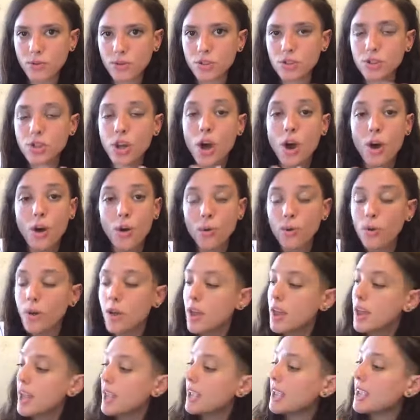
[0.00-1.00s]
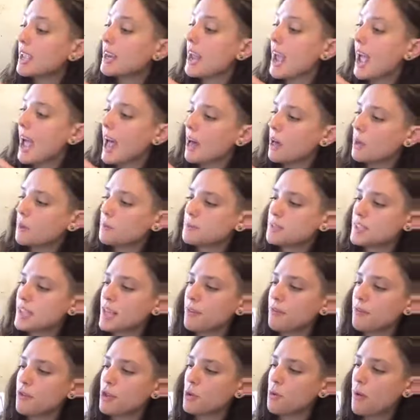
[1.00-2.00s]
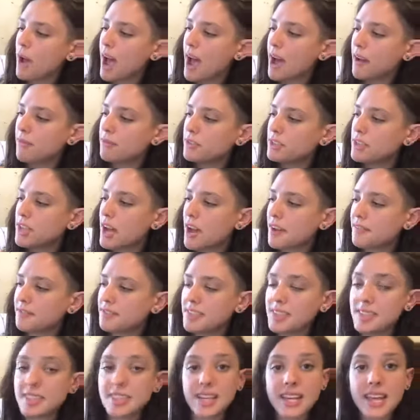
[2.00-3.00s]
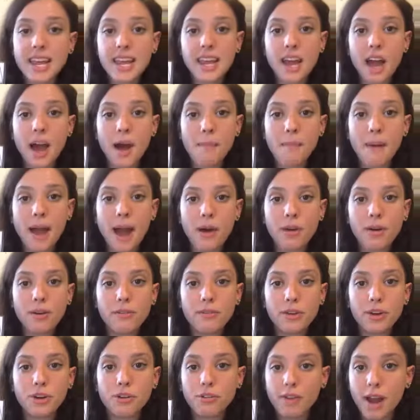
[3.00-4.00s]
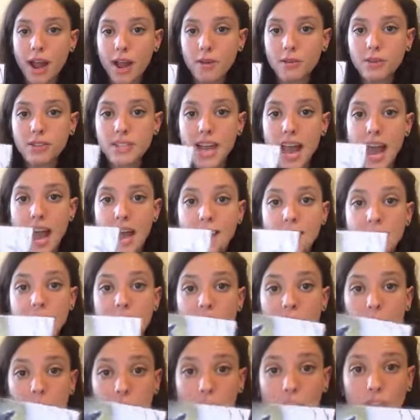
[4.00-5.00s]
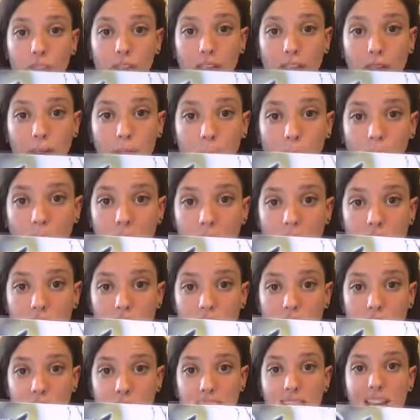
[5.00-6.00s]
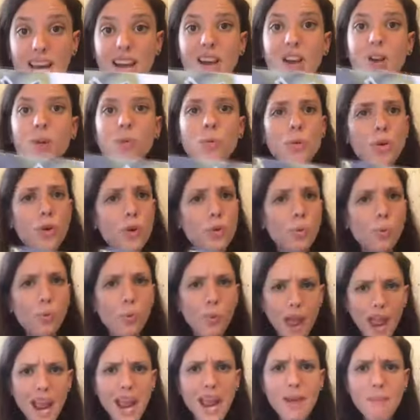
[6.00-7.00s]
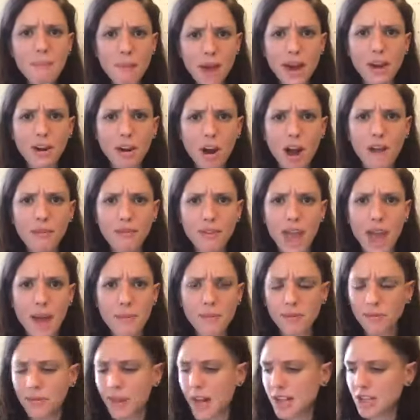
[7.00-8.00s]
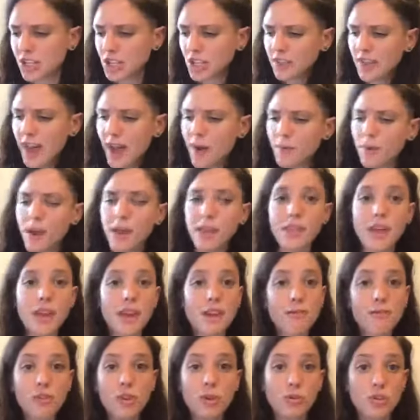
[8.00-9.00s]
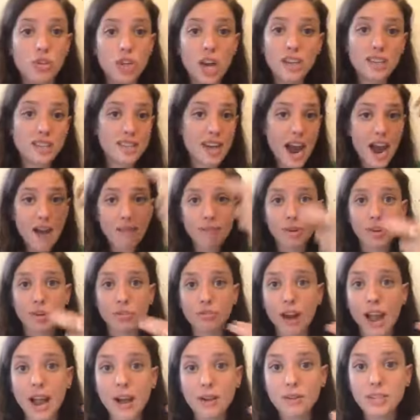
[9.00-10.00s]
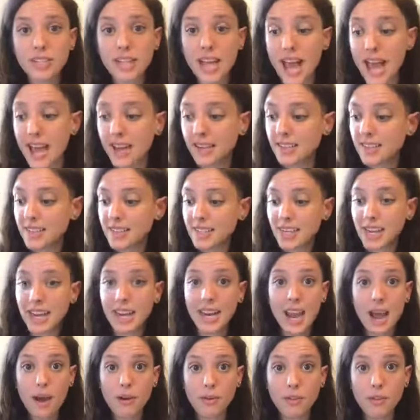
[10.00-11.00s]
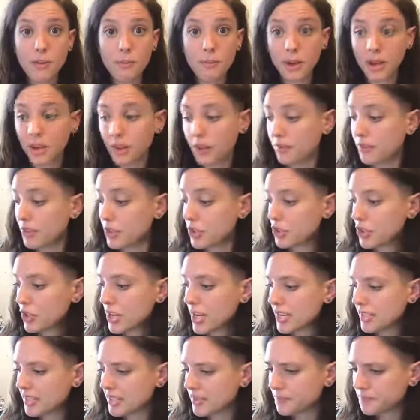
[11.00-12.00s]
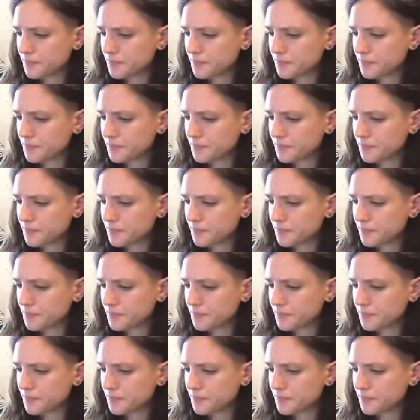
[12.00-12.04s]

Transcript: So it helps if you have tufts sticking up out of your round head that look like branches. You're way better off camouflaging that way than if you just have your round head sticking out in the middle of the trees.